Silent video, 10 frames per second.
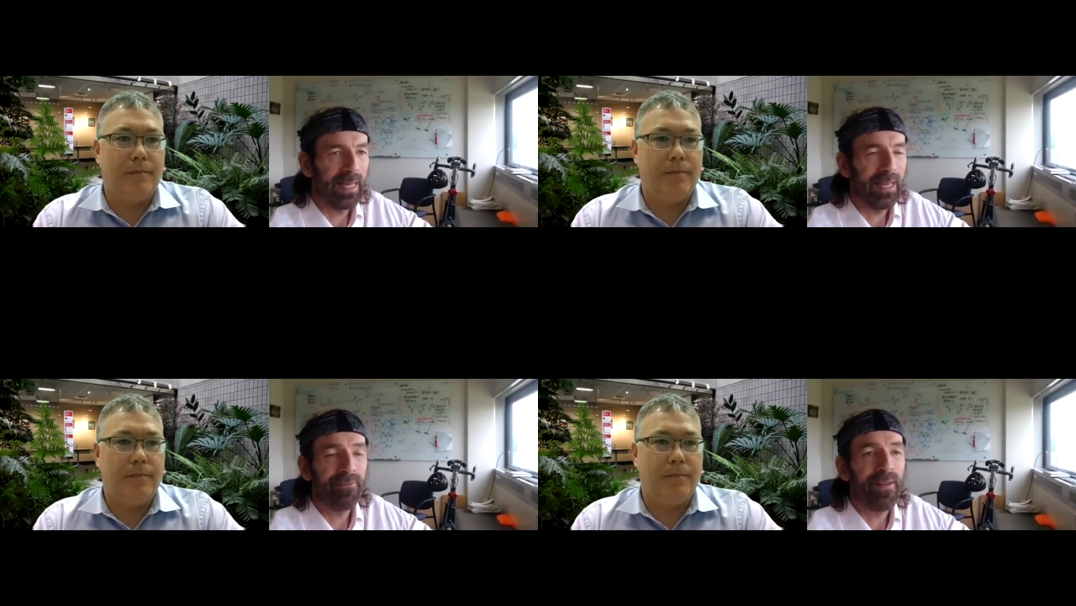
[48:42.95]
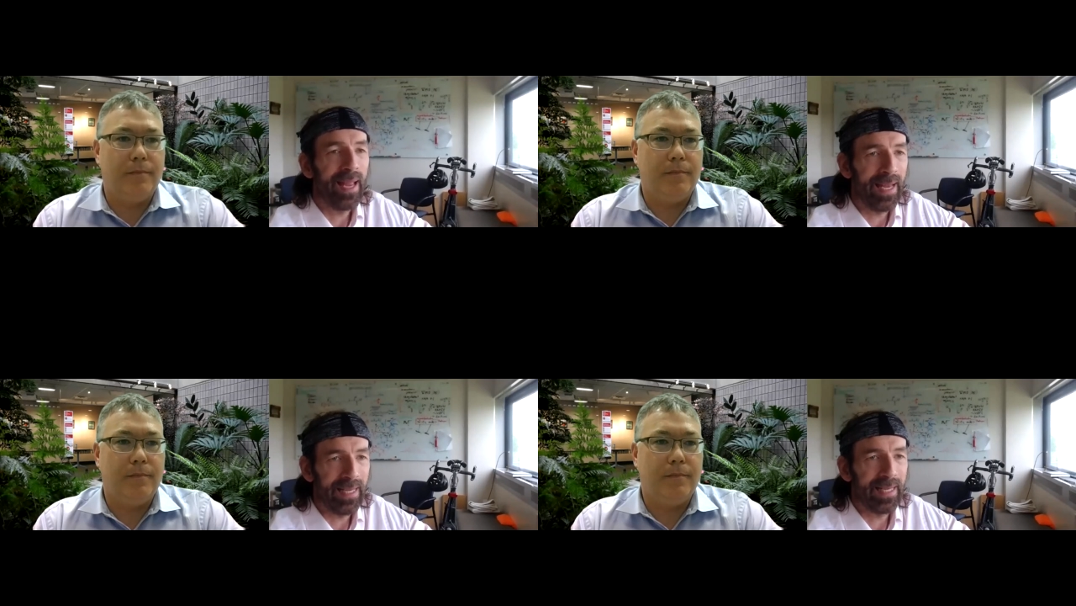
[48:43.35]

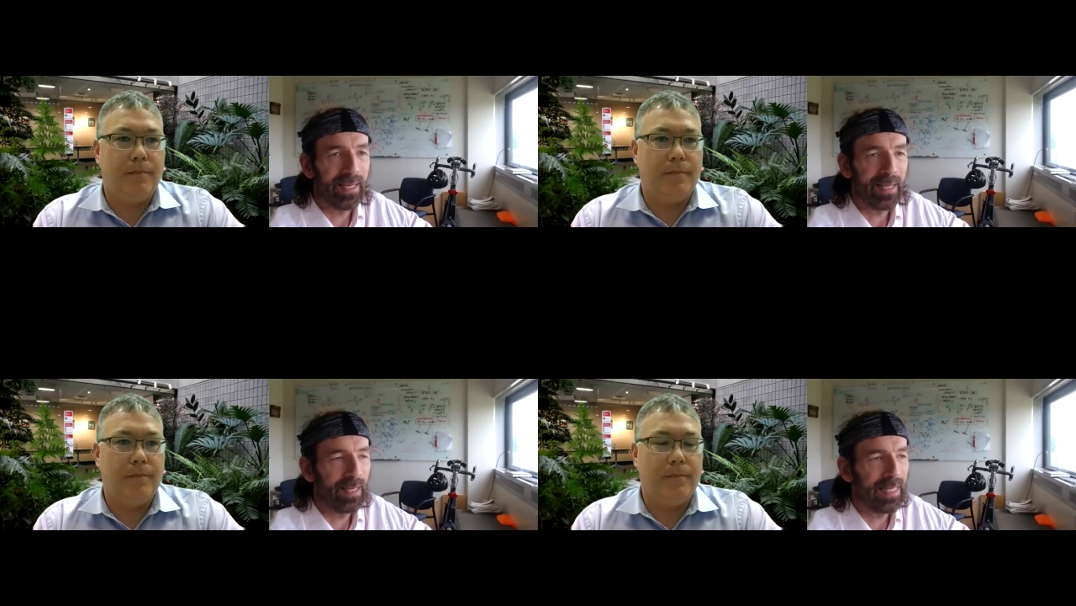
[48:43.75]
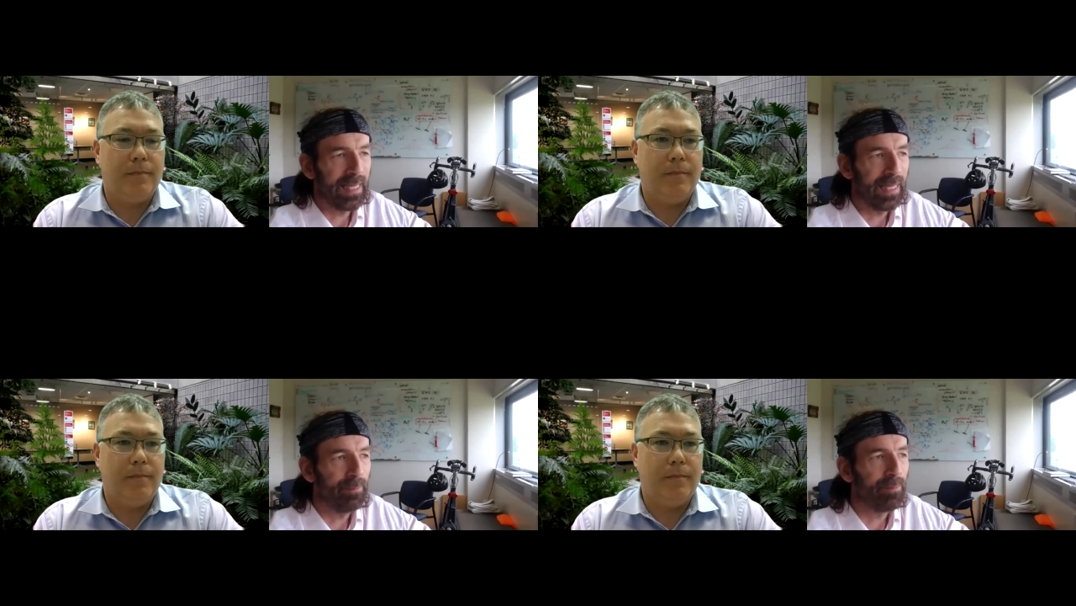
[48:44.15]
Speaker 1: evade
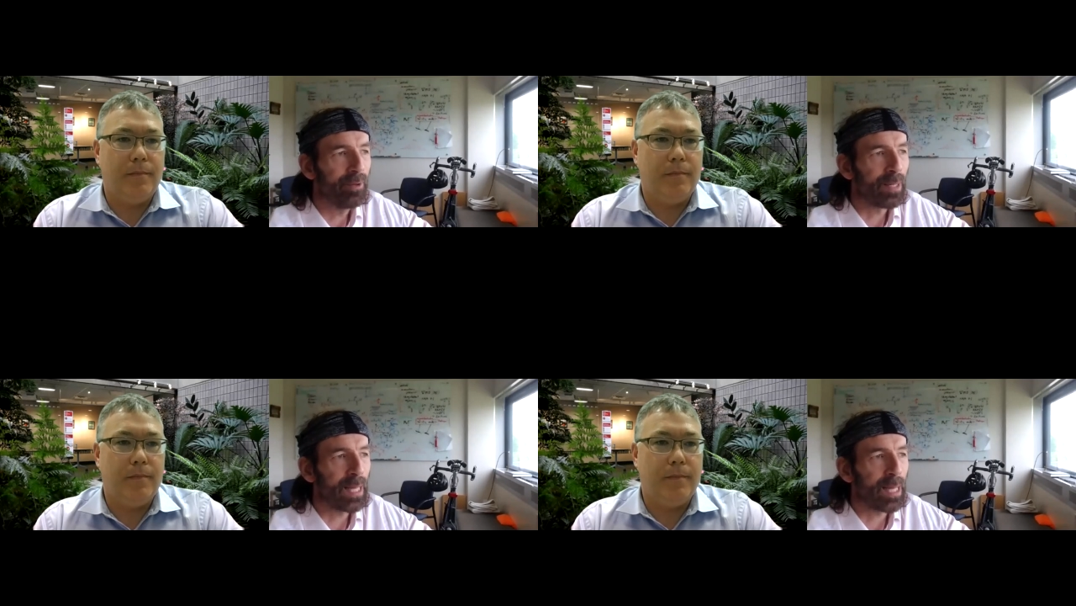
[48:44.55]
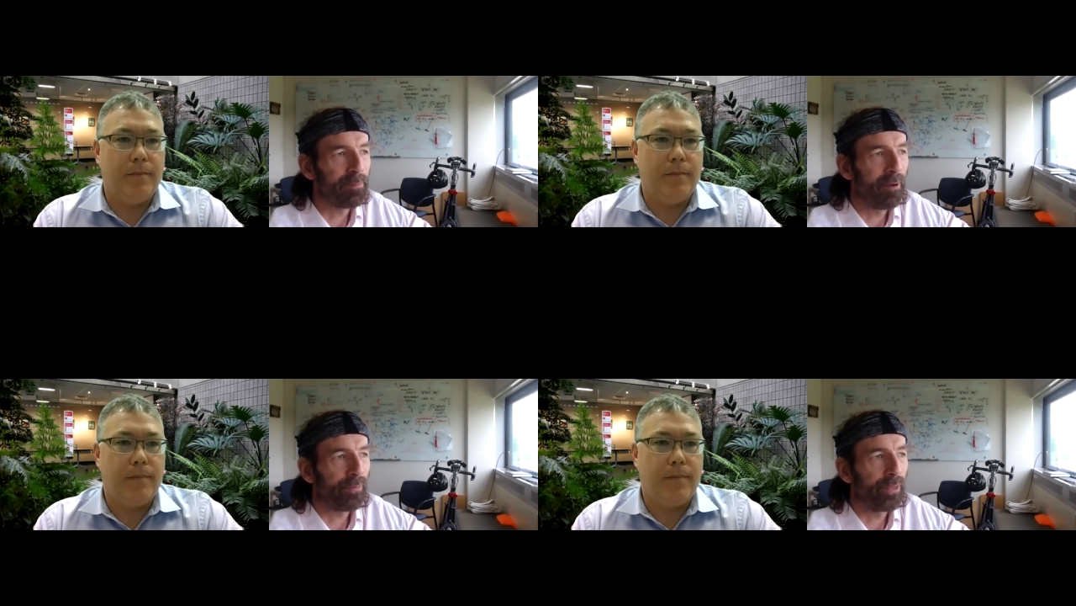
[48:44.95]
the immune
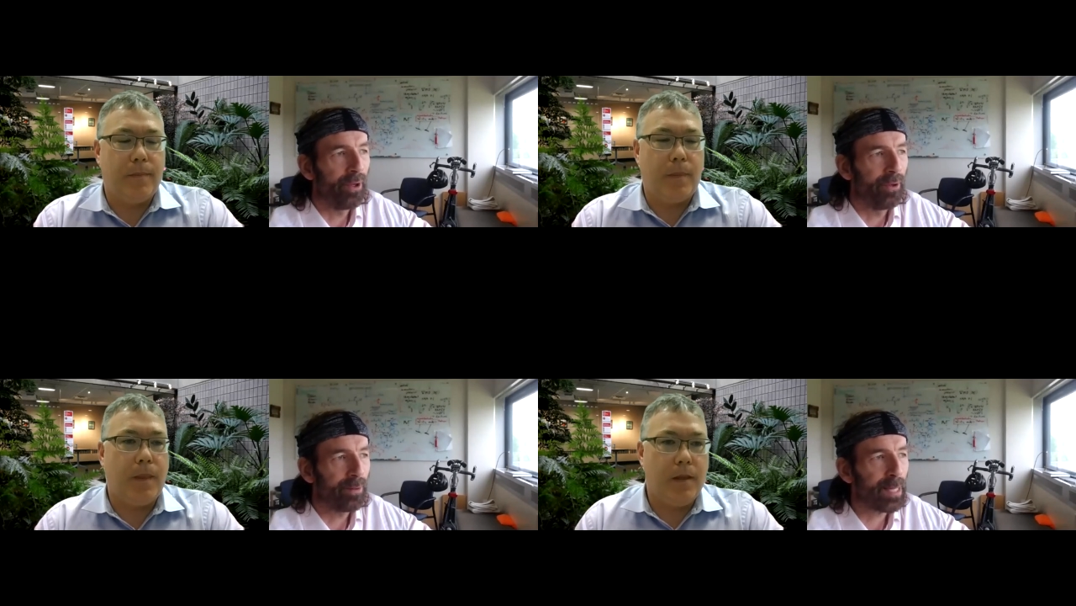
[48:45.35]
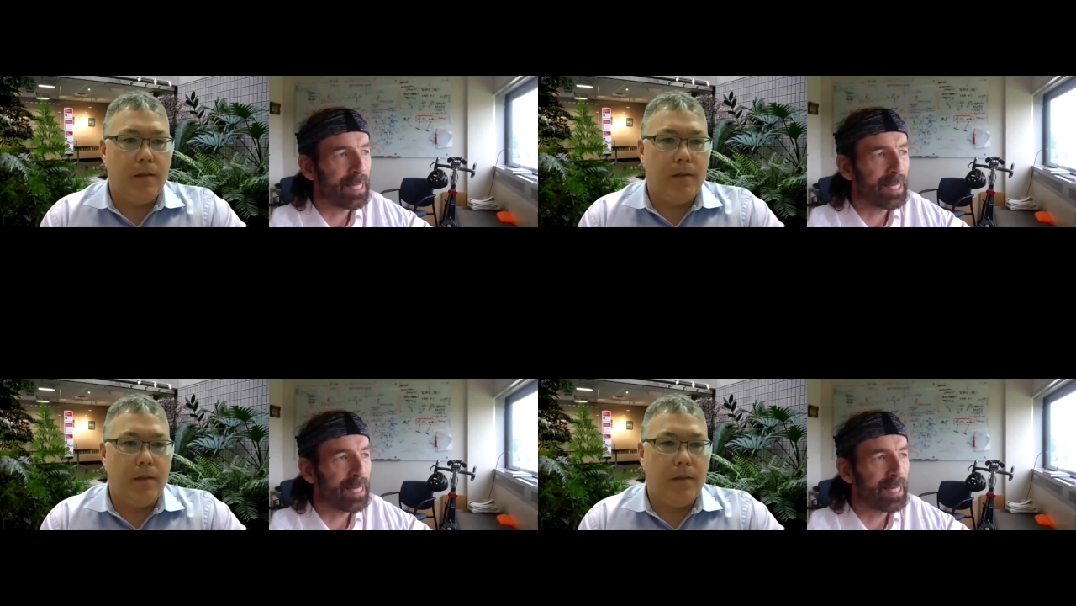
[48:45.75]
system of the host.